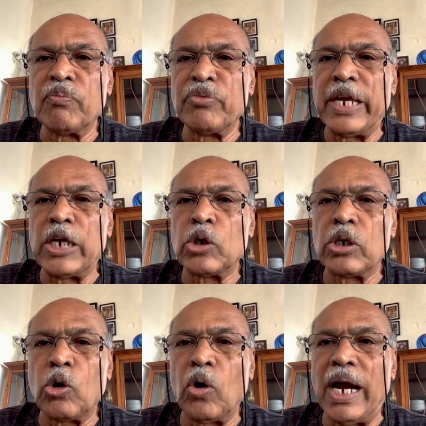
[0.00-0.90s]
they
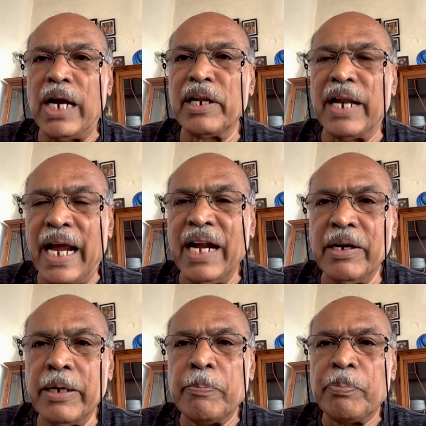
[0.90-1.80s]
go hand in hand,
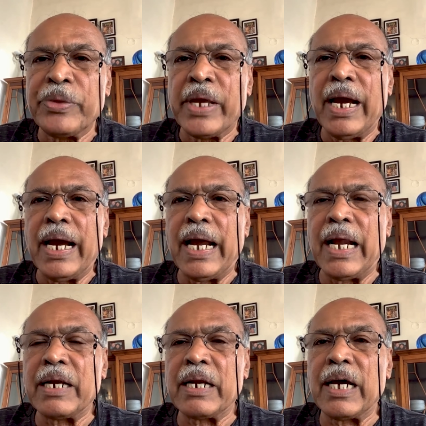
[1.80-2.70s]

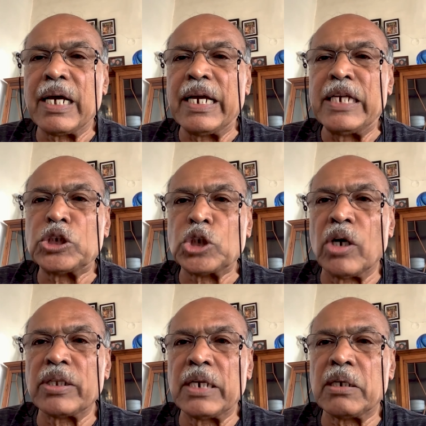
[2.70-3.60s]
and uh,
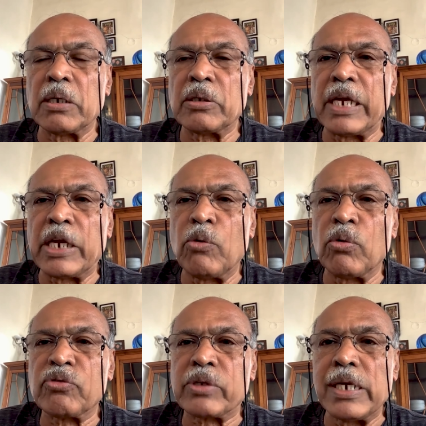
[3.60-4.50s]
ensure that they give
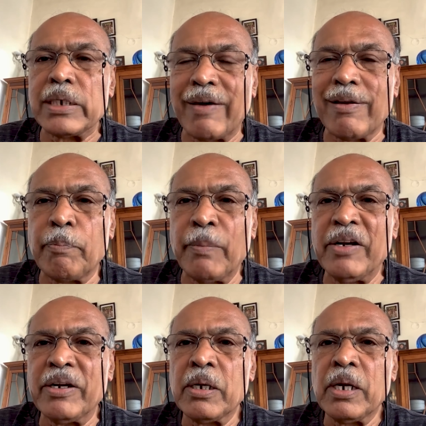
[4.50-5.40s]
skill development,
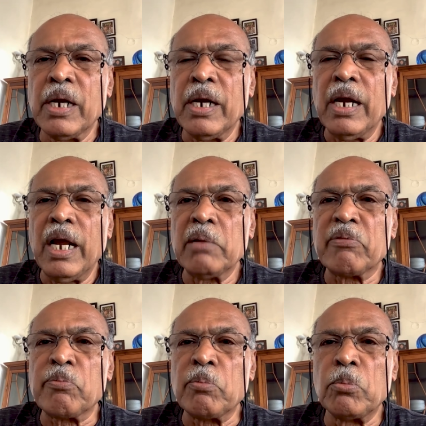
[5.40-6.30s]
and
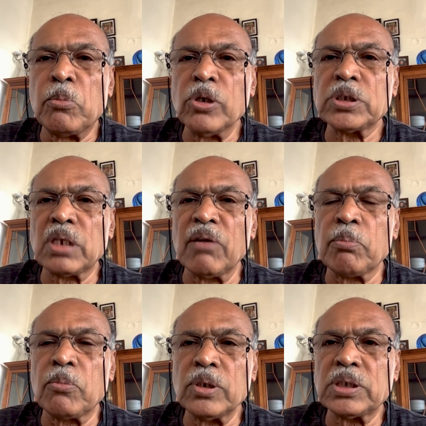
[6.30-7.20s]
most of
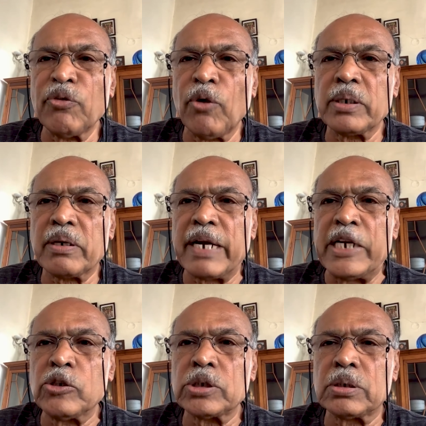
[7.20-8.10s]
most of all
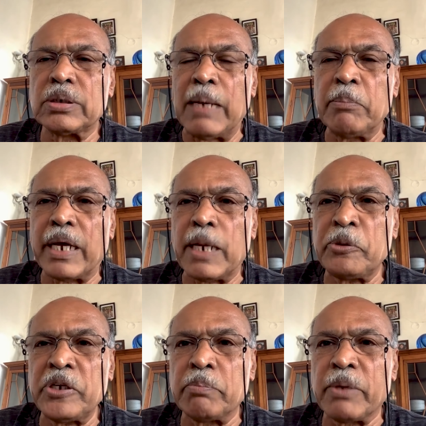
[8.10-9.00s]
reduce damn
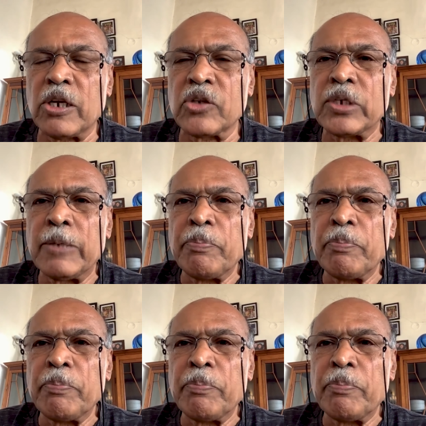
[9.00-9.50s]
corruption, because